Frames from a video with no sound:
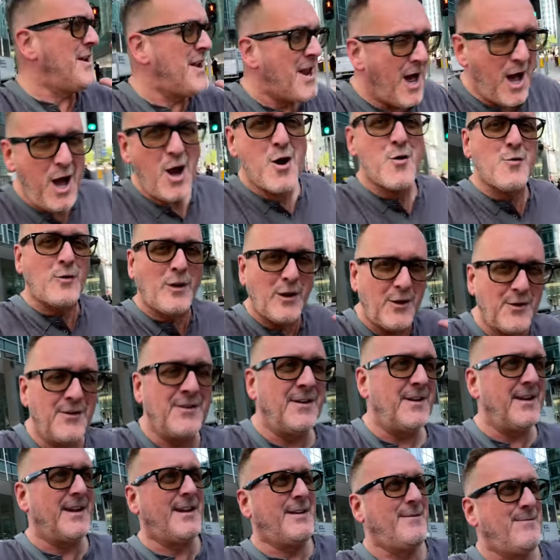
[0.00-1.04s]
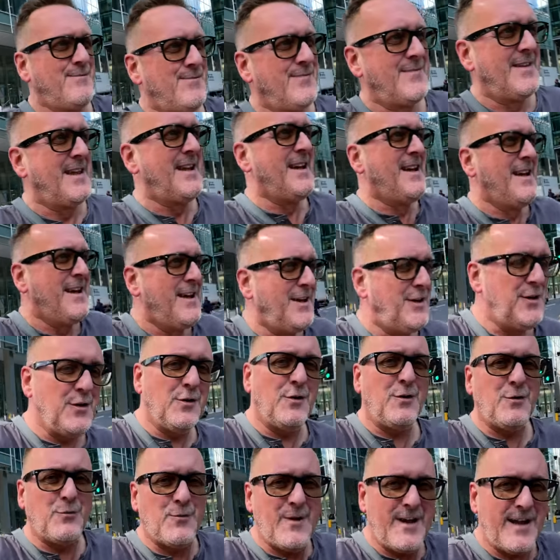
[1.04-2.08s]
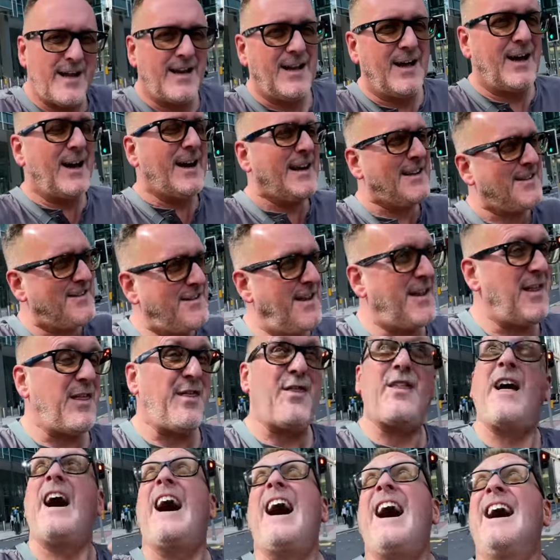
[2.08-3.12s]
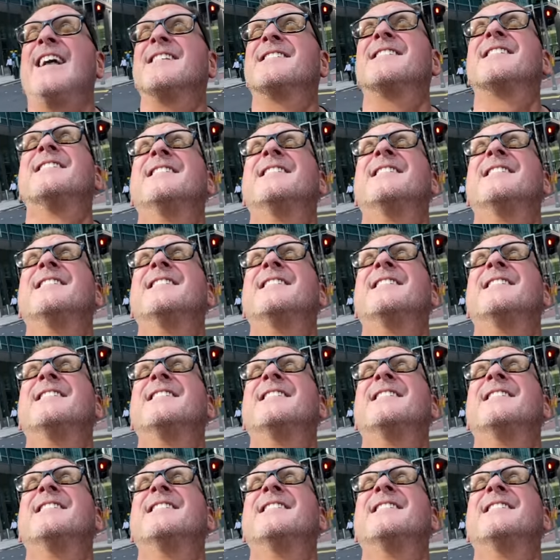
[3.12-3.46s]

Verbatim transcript: know London, you'll realise that